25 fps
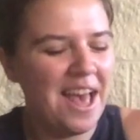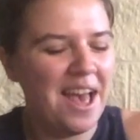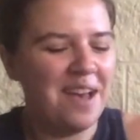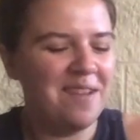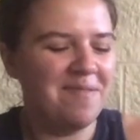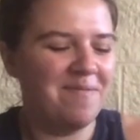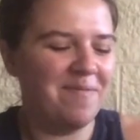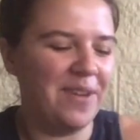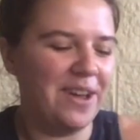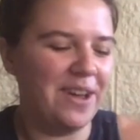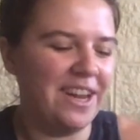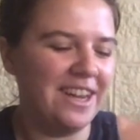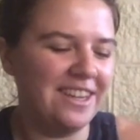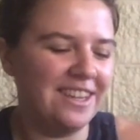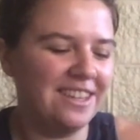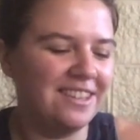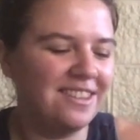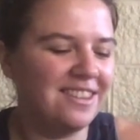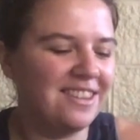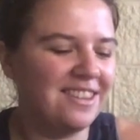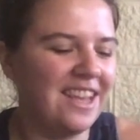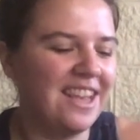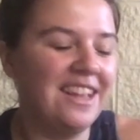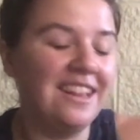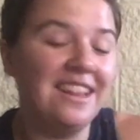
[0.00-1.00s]
but it does
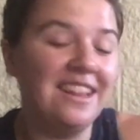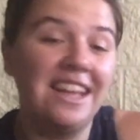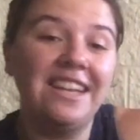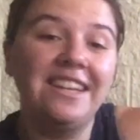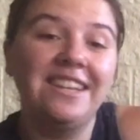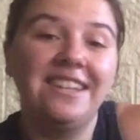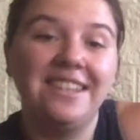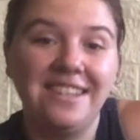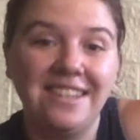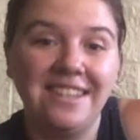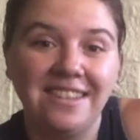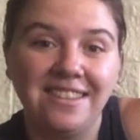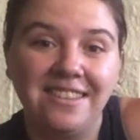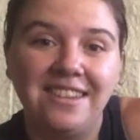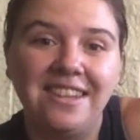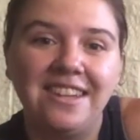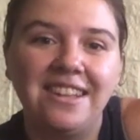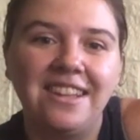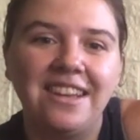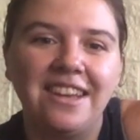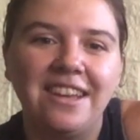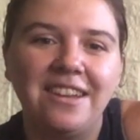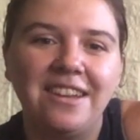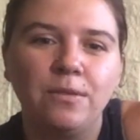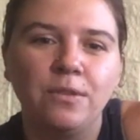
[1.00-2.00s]
say like
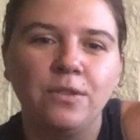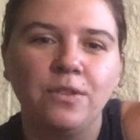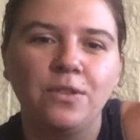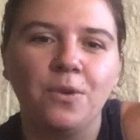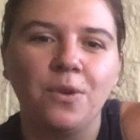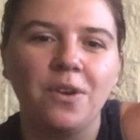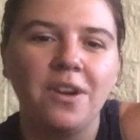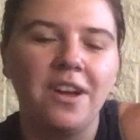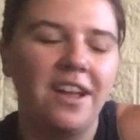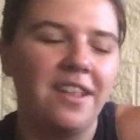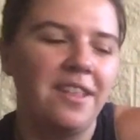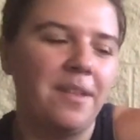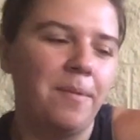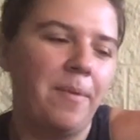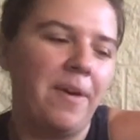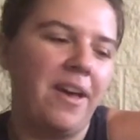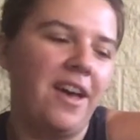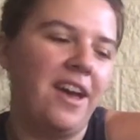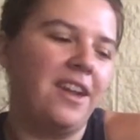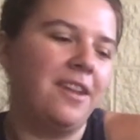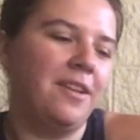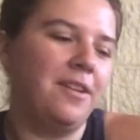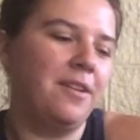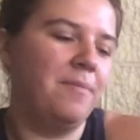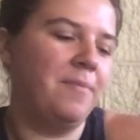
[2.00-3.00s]
Disneyland Resort on the
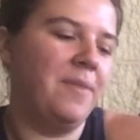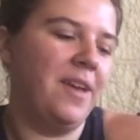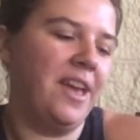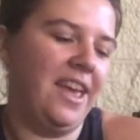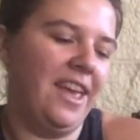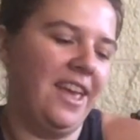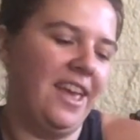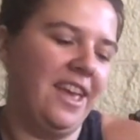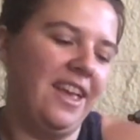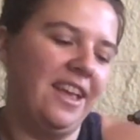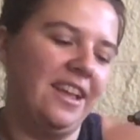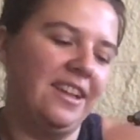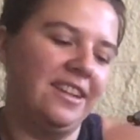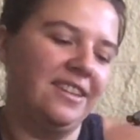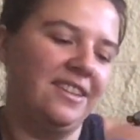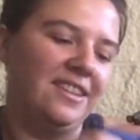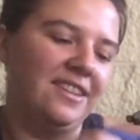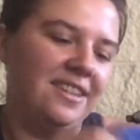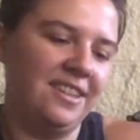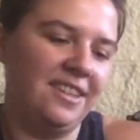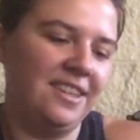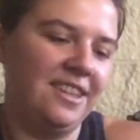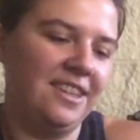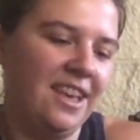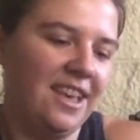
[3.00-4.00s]
bottom, and
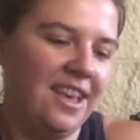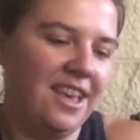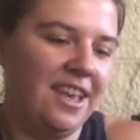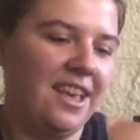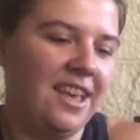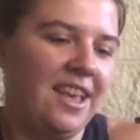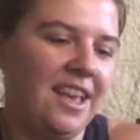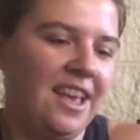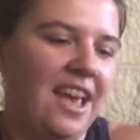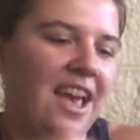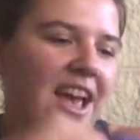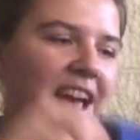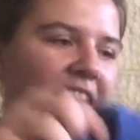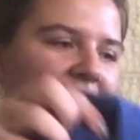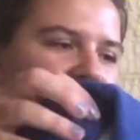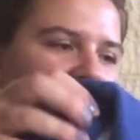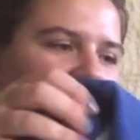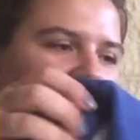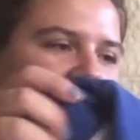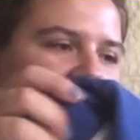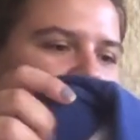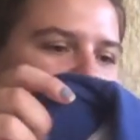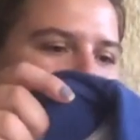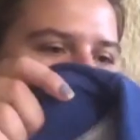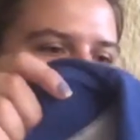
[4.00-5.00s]
I think
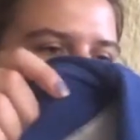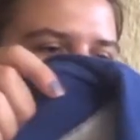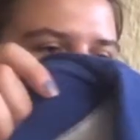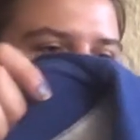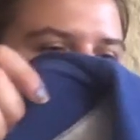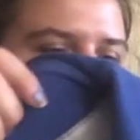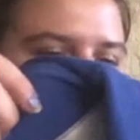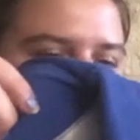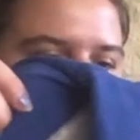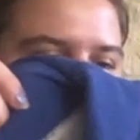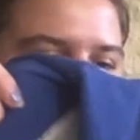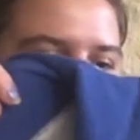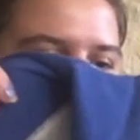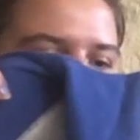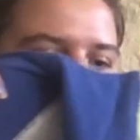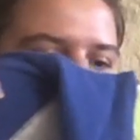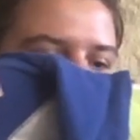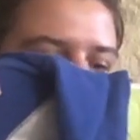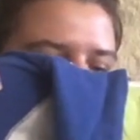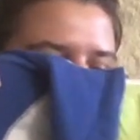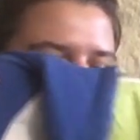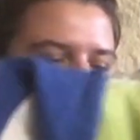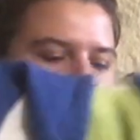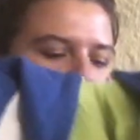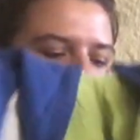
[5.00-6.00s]
that'll make it just sell
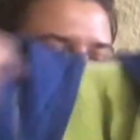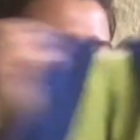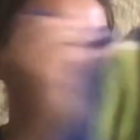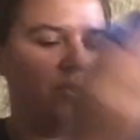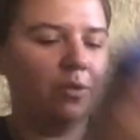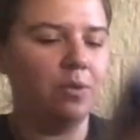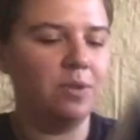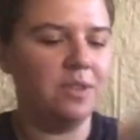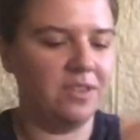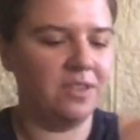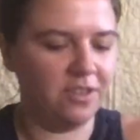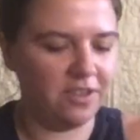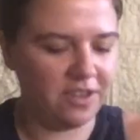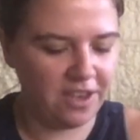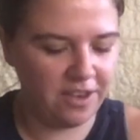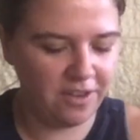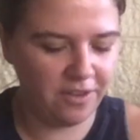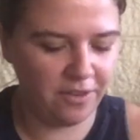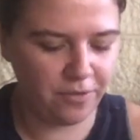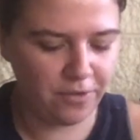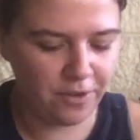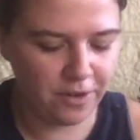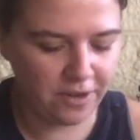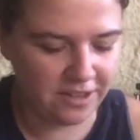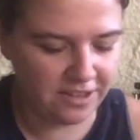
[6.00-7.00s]
better. Everyone's always looking
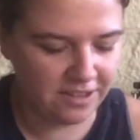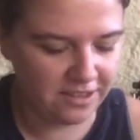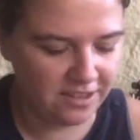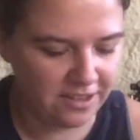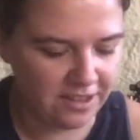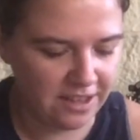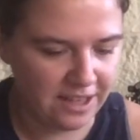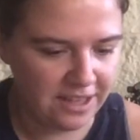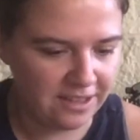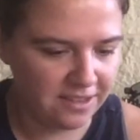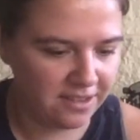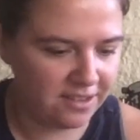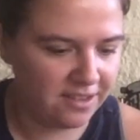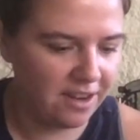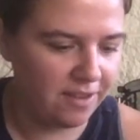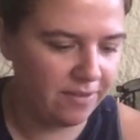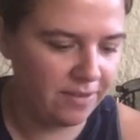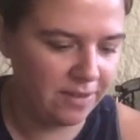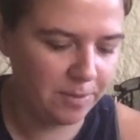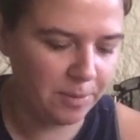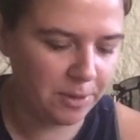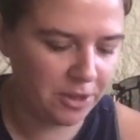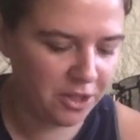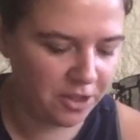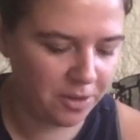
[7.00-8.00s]
for Disneyland stuff,
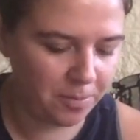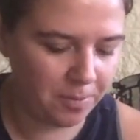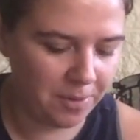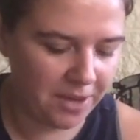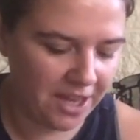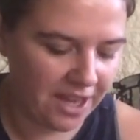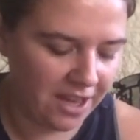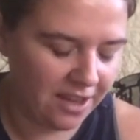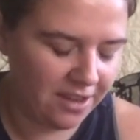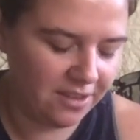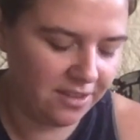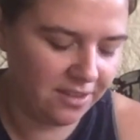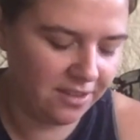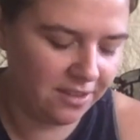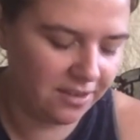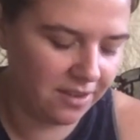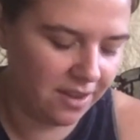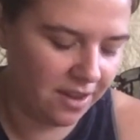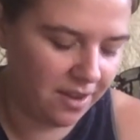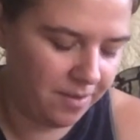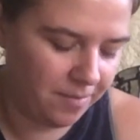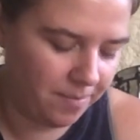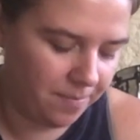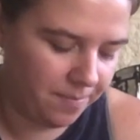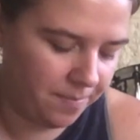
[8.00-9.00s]
especially because
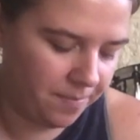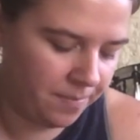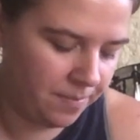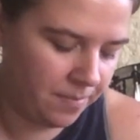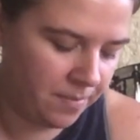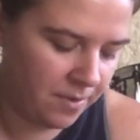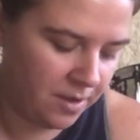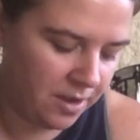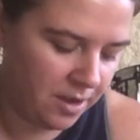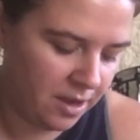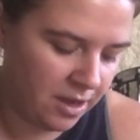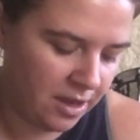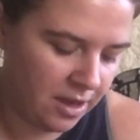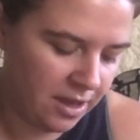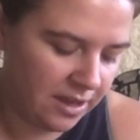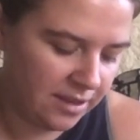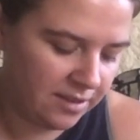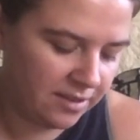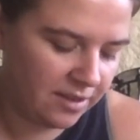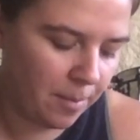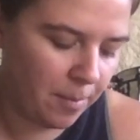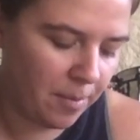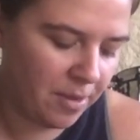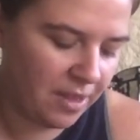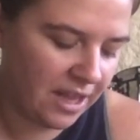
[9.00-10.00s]

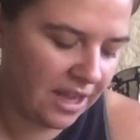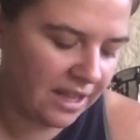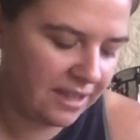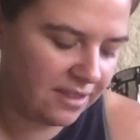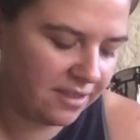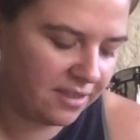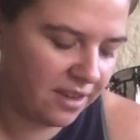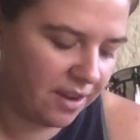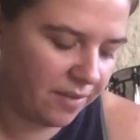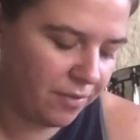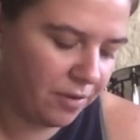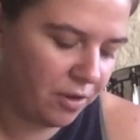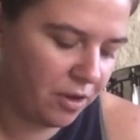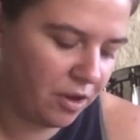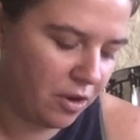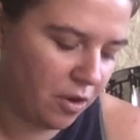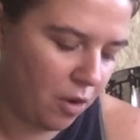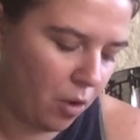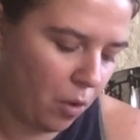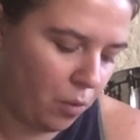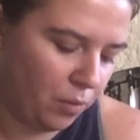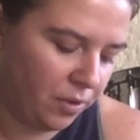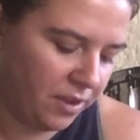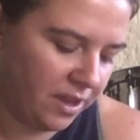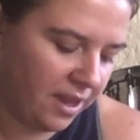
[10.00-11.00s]
some of that stuff you can
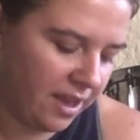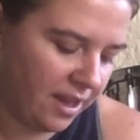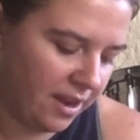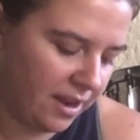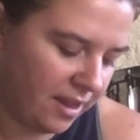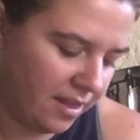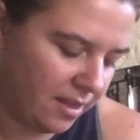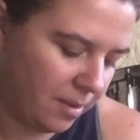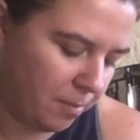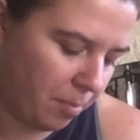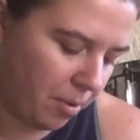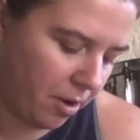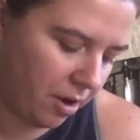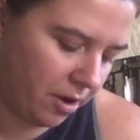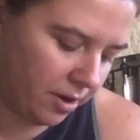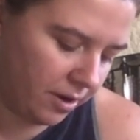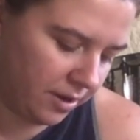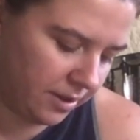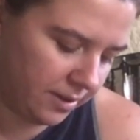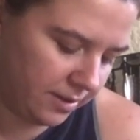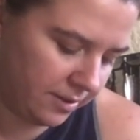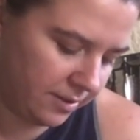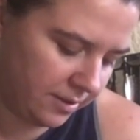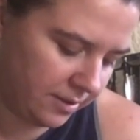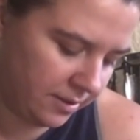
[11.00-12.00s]
only get at the
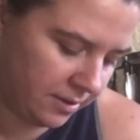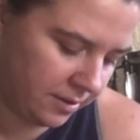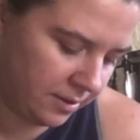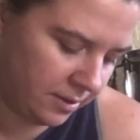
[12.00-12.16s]
parks.